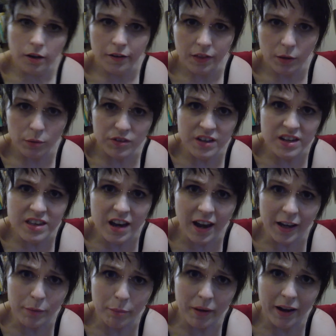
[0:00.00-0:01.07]
That was a
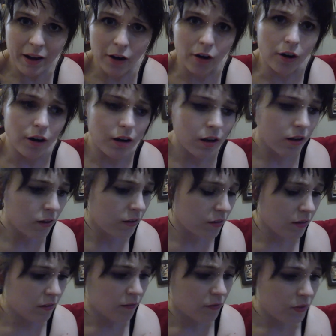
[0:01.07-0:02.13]
nightmare.
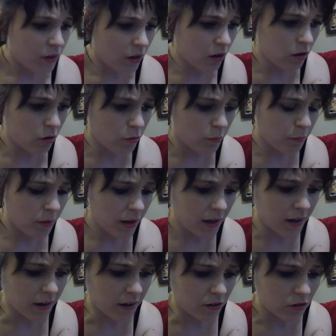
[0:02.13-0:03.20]
Oh
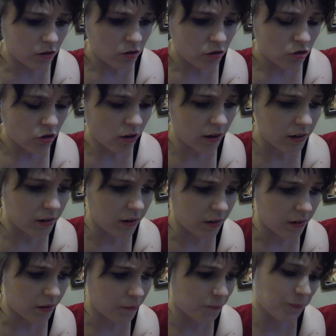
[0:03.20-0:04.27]
man, trying
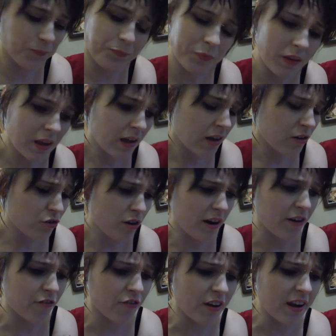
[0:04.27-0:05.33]
to
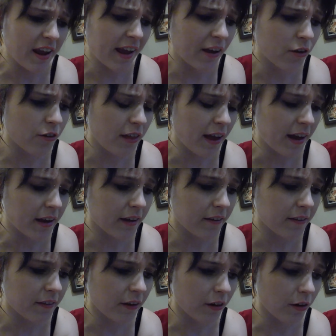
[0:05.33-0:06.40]
finagle that
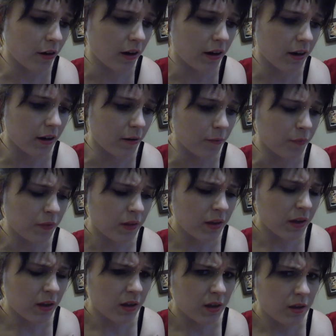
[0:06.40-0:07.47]
in there.
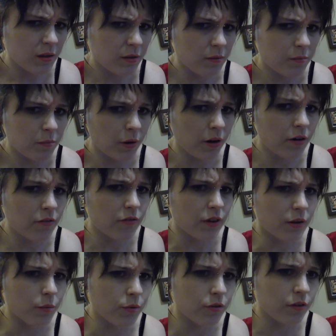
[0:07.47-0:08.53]
Part of
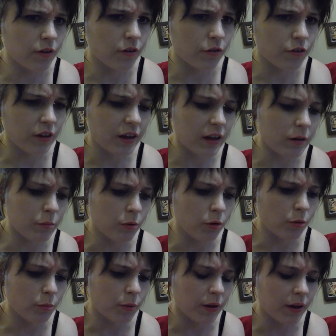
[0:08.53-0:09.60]
it was
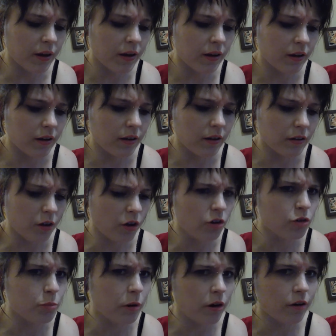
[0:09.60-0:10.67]
understandable, but a
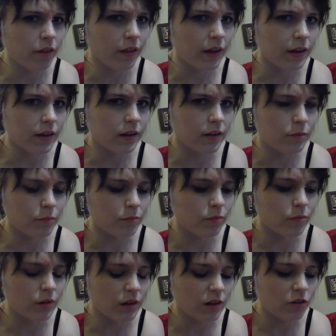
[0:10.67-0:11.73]
large part of that
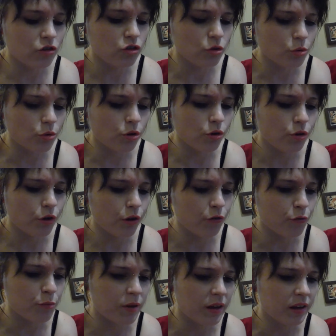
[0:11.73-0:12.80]
issue could
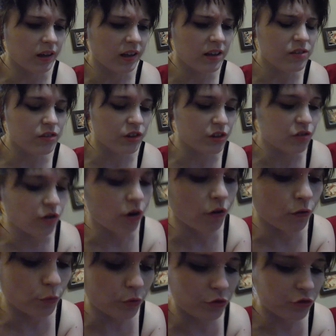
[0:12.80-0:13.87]
have been easily
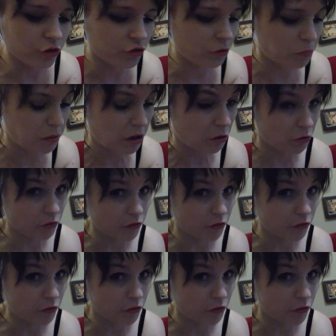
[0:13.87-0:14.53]
solved with just a bigger